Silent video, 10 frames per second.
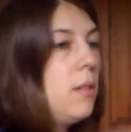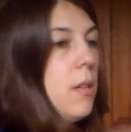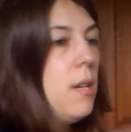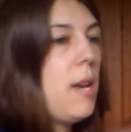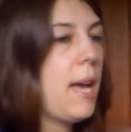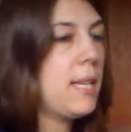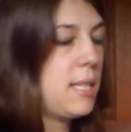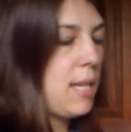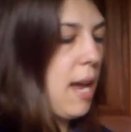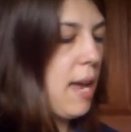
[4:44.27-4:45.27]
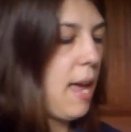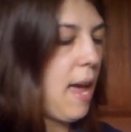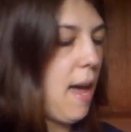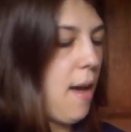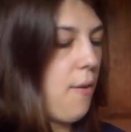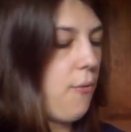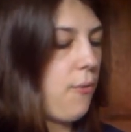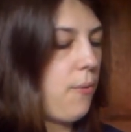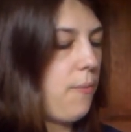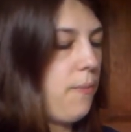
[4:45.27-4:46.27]
Next I
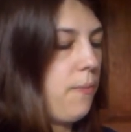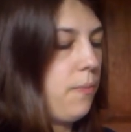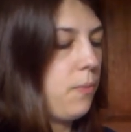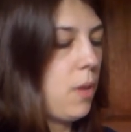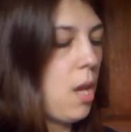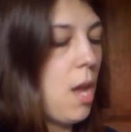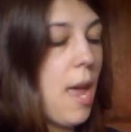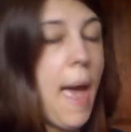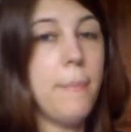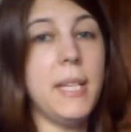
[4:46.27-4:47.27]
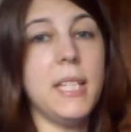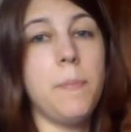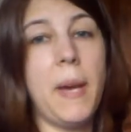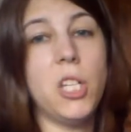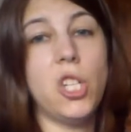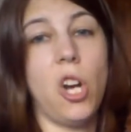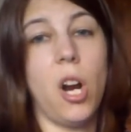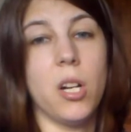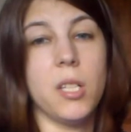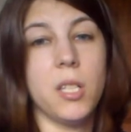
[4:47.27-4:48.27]
have empty spice
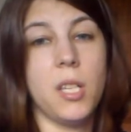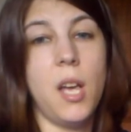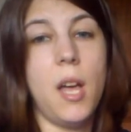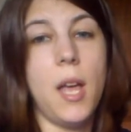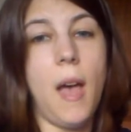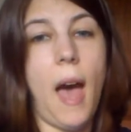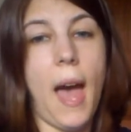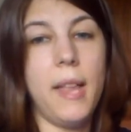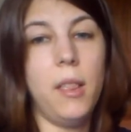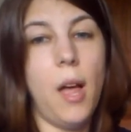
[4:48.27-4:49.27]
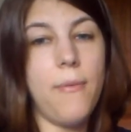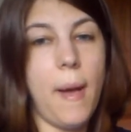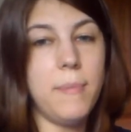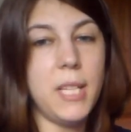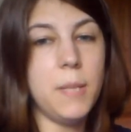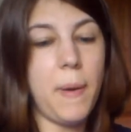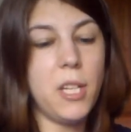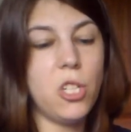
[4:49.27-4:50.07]
jars. I love empty spice